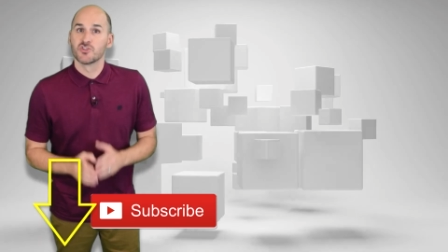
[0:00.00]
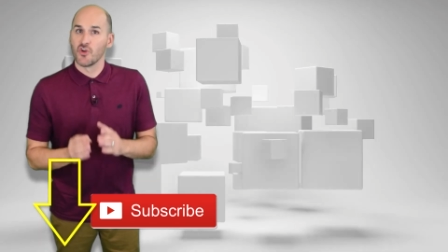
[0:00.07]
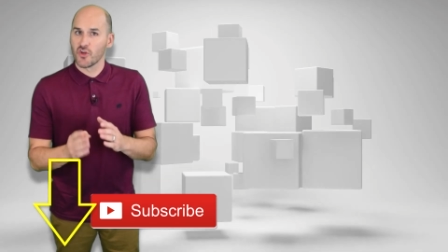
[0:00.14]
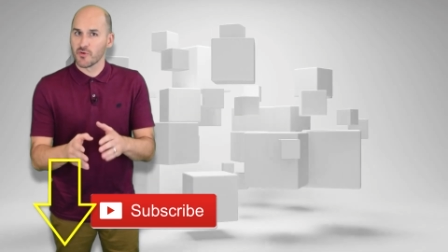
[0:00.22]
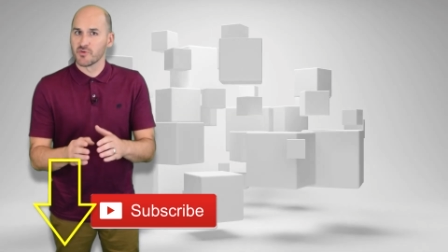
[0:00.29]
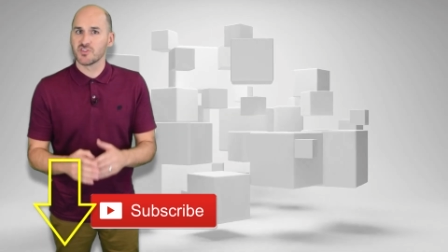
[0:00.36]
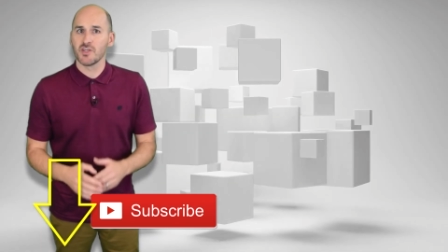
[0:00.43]
so you
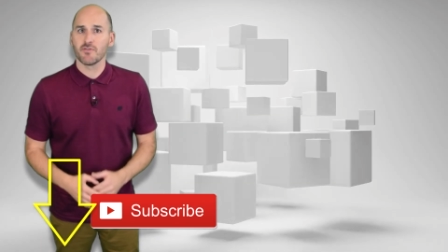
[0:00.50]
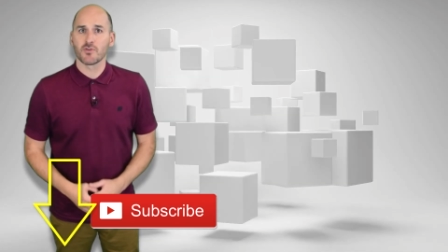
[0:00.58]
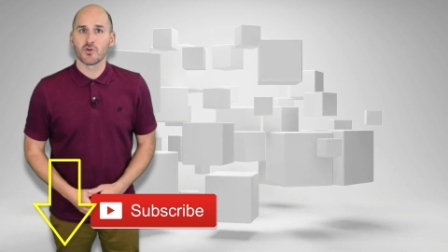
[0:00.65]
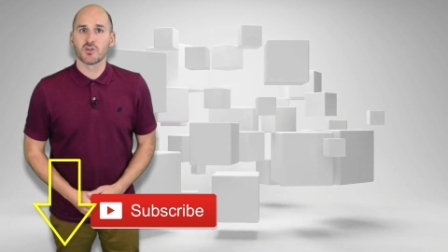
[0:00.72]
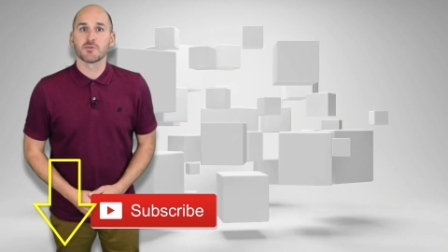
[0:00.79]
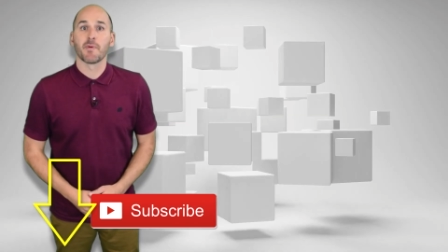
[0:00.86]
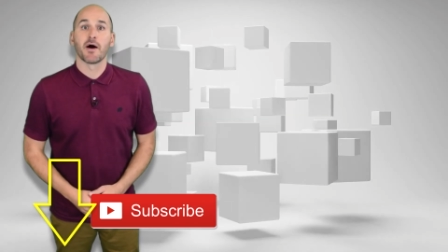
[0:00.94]
can receive
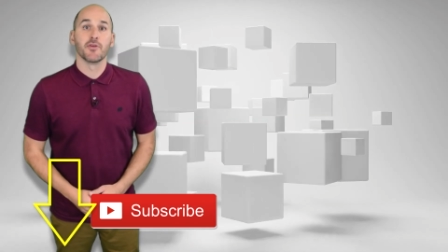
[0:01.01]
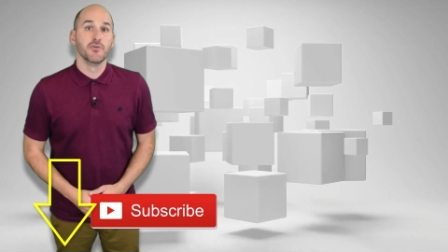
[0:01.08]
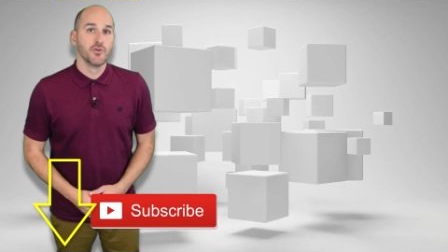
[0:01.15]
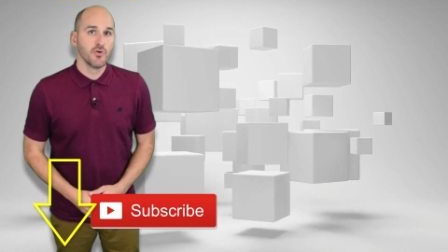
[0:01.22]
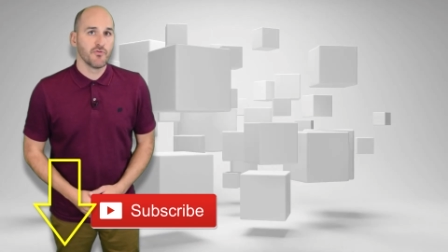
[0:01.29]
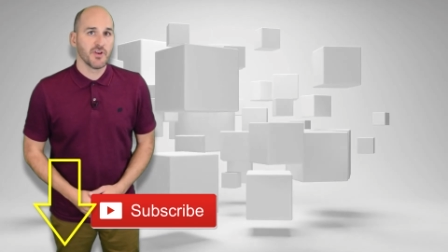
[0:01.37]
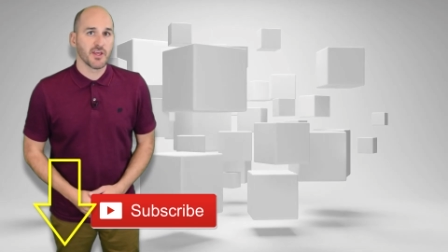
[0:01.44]
alerts about
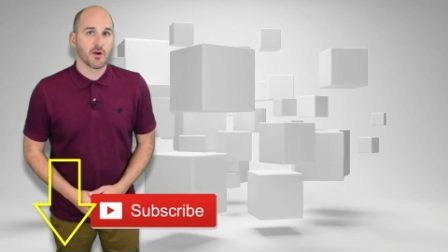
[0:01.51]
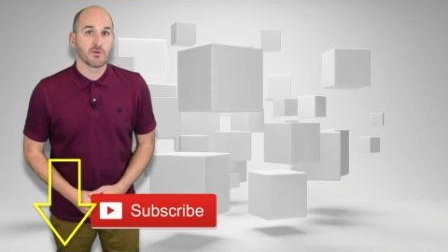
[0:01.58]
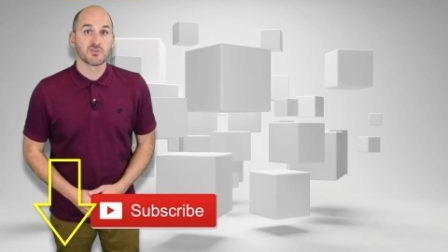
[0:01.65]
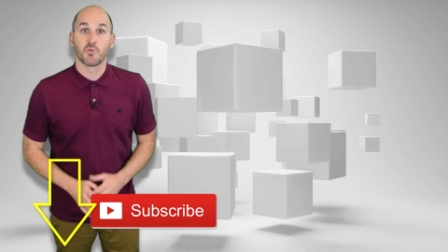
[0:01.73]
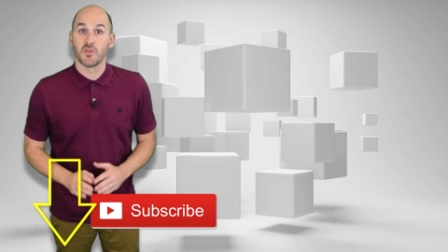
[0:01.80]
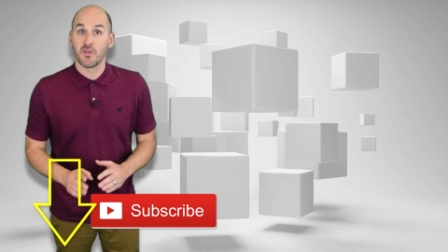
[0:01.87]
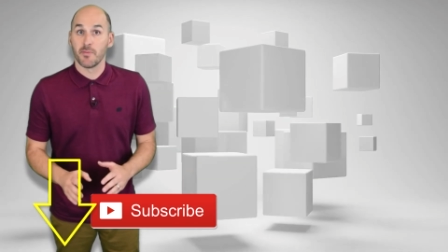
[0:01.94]
new
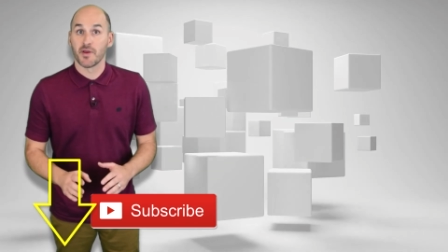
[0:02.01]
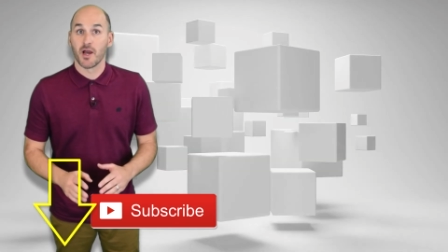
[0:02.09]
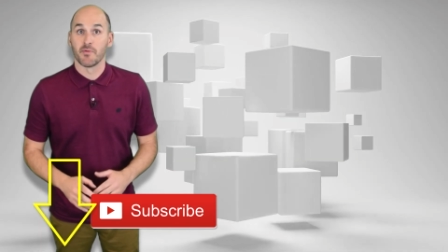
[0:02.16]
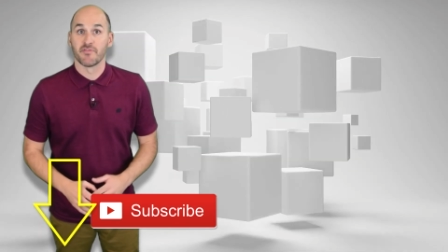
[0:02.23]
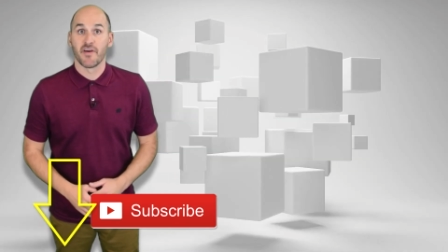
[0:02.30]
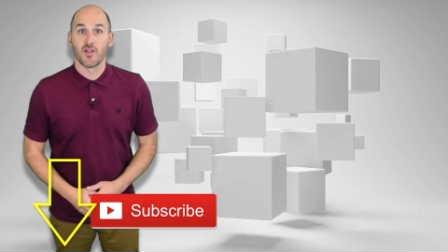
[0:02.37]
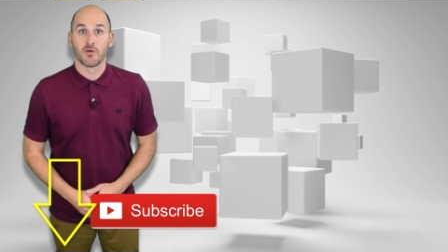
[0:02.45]
videos when they become
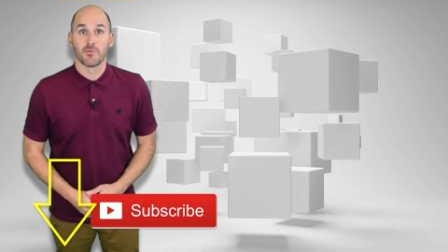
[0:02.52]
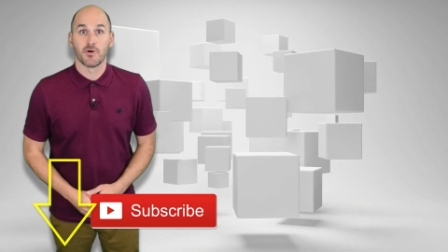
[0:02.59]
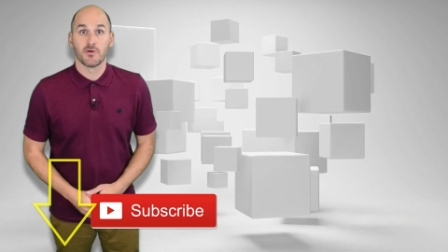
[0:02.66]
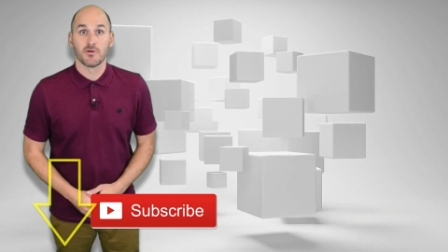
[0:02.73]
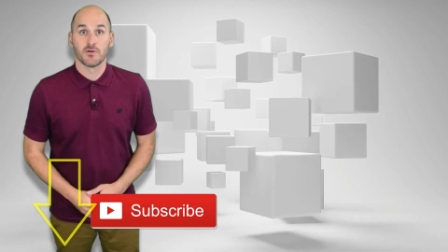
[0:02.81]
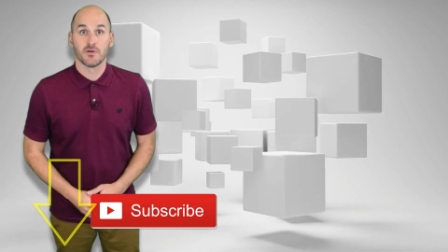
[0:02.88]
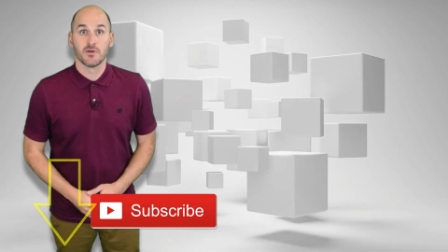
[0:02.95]
available.